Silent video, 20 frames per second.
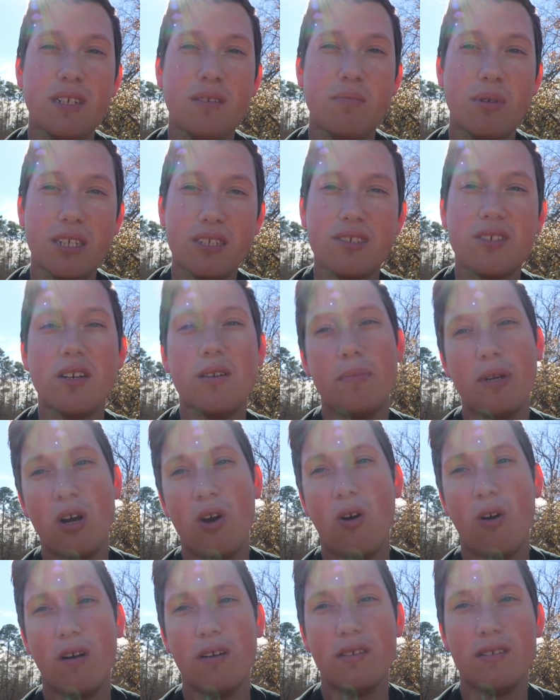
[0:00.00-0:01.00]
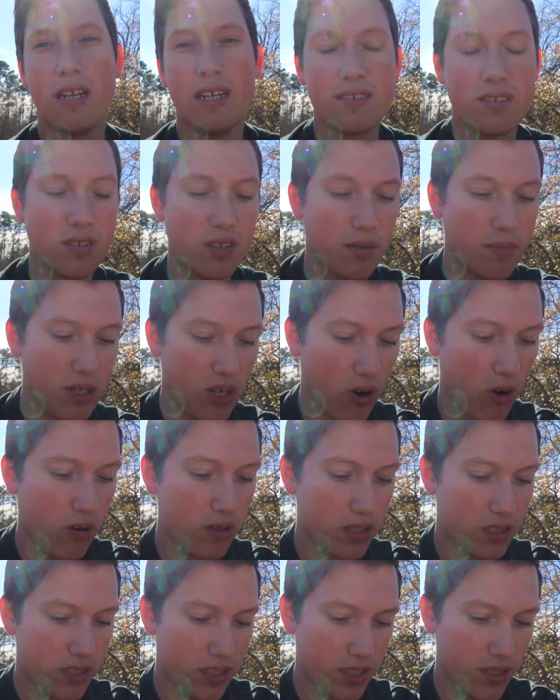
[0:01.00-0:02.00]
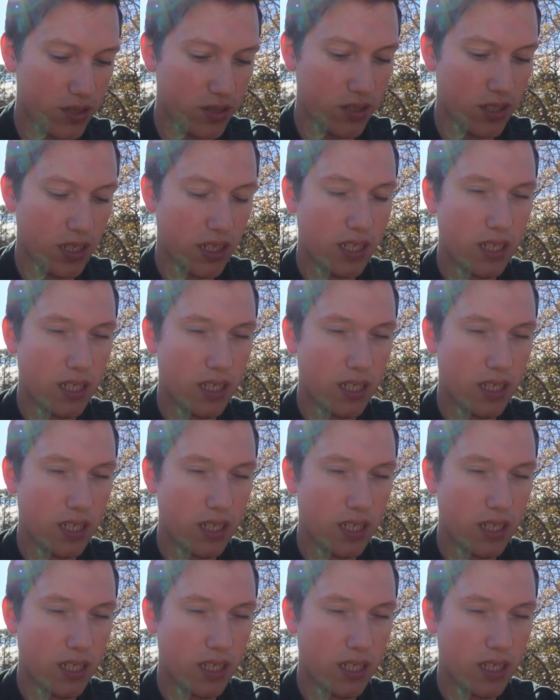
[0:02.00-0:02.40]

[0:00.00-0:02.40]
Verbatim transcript: but it's going to be hard. That's going to be hard to do.